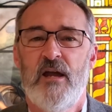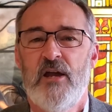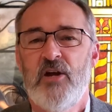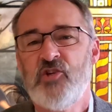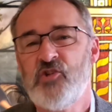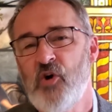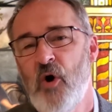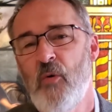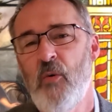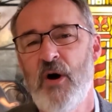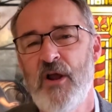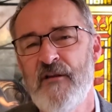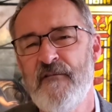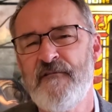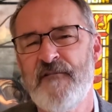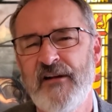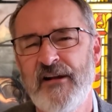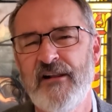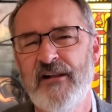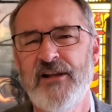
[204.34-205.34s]
So I want to
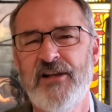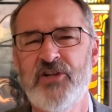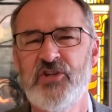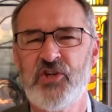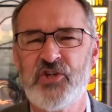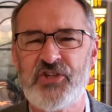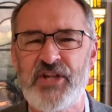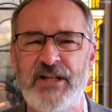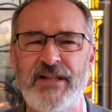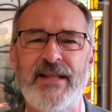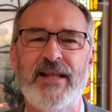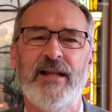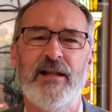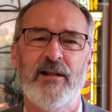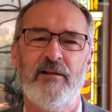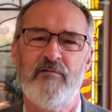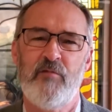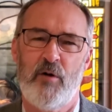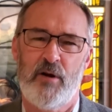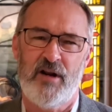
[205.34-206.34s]
fill in just a little
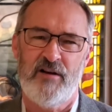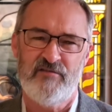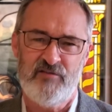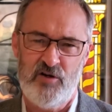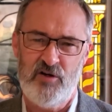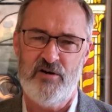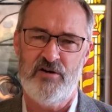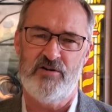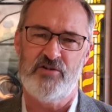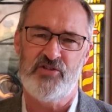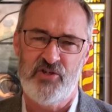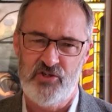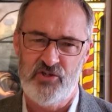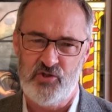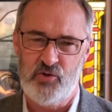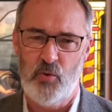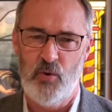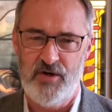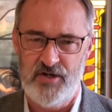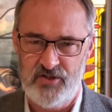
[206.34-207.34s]
of what I've learned since
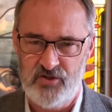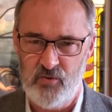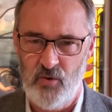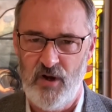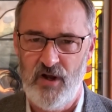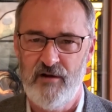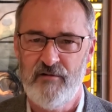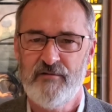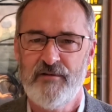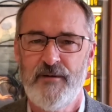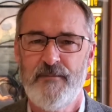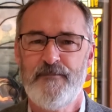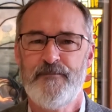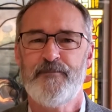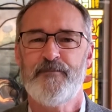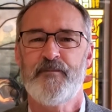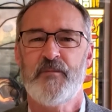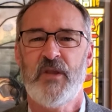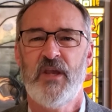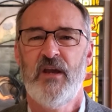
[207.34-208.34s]
2012.
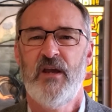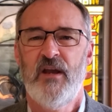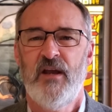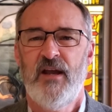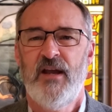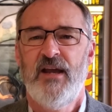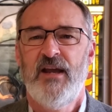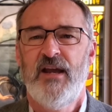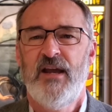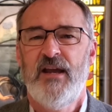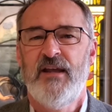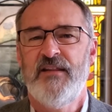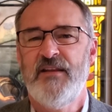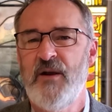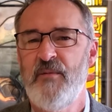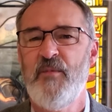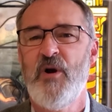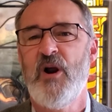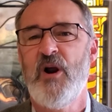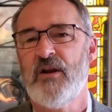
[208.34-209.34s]
The
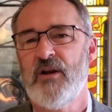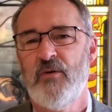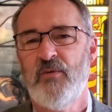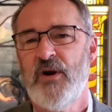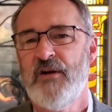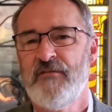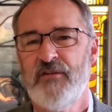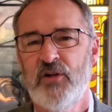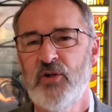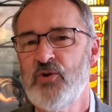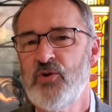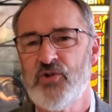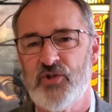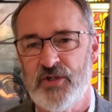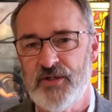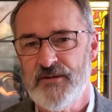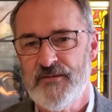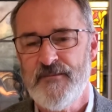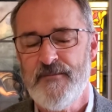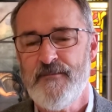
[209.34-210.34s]
American
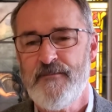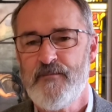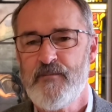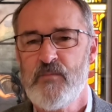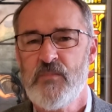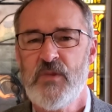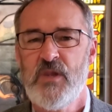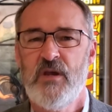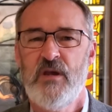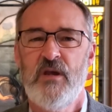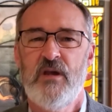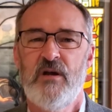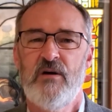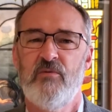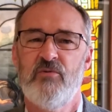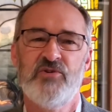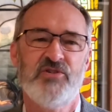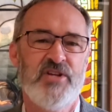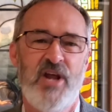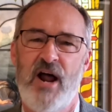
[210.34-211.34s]
Revolution
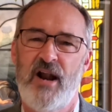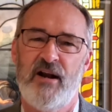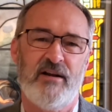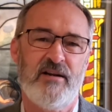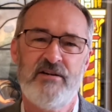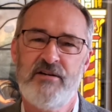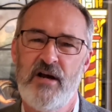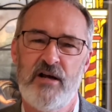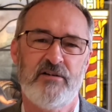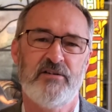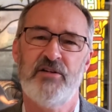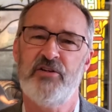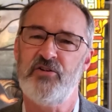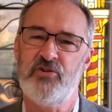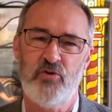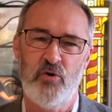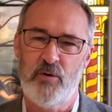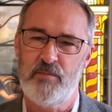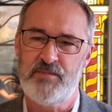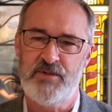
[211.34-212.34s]
was not conducted
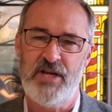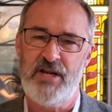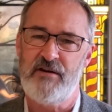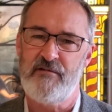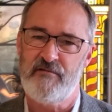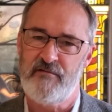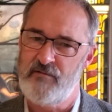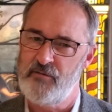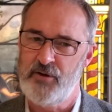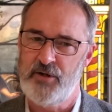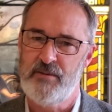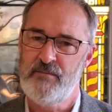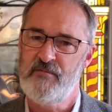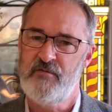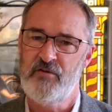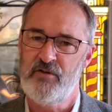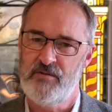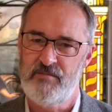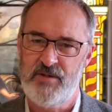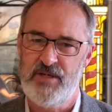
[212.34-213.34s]
to obtain freedom
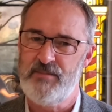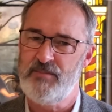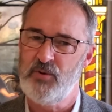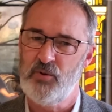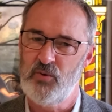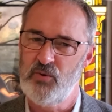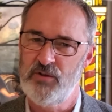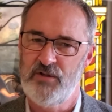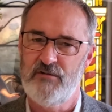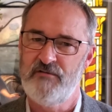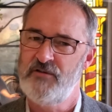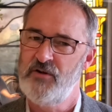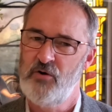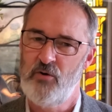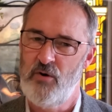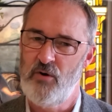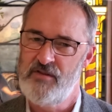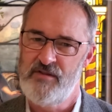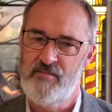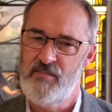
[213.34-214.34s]
for the people who lived in
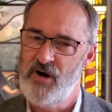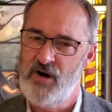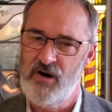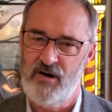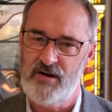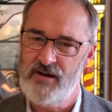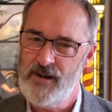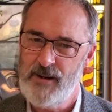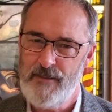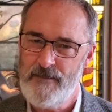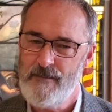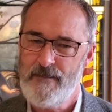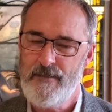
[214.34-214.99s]
North America.